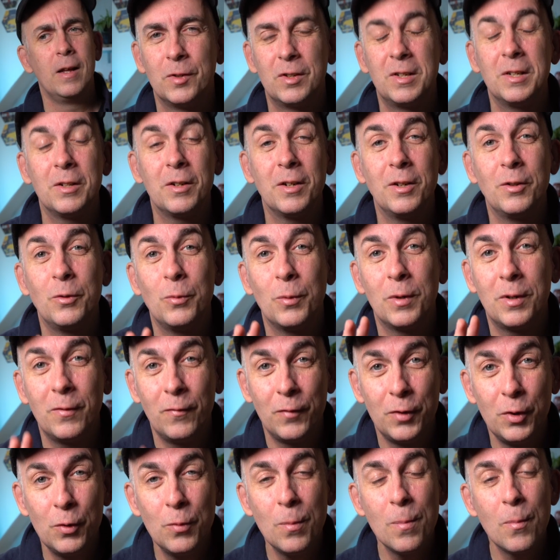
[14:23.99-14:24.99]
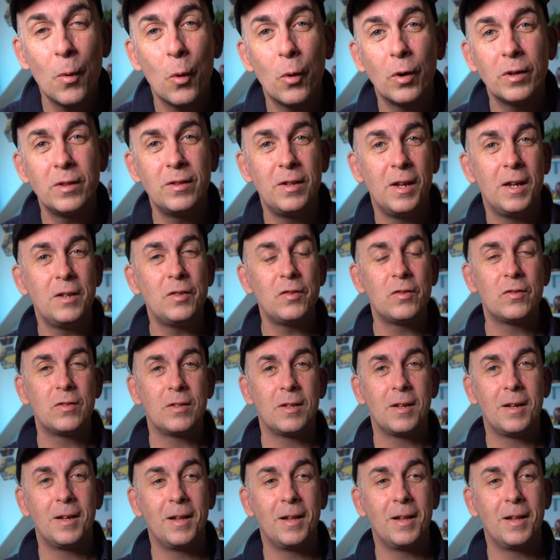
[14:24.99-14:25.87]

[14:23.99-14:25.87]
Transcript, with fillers: Still gonna do a few more tests.